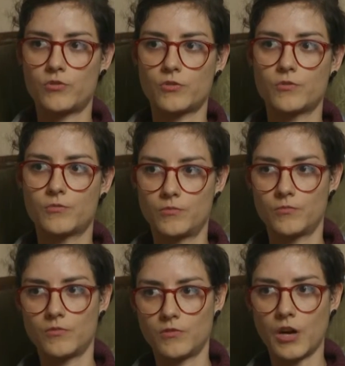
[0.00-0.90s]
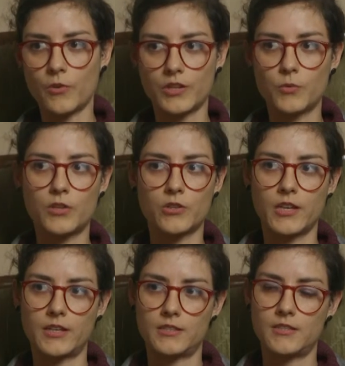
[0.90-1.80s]
So how can we
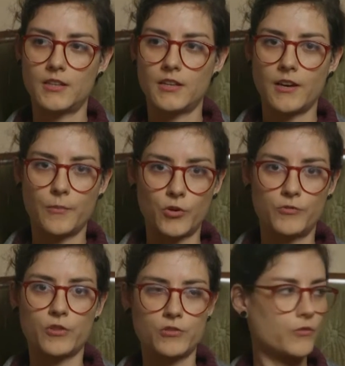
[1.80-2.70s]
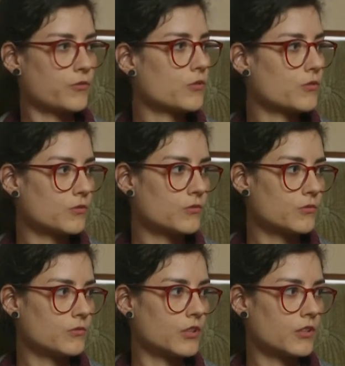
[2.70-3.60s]
connect a more
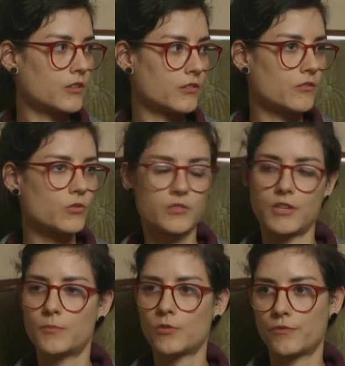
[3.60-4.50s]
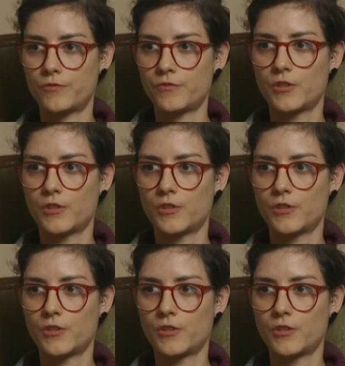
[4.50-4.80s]
philosophical concept of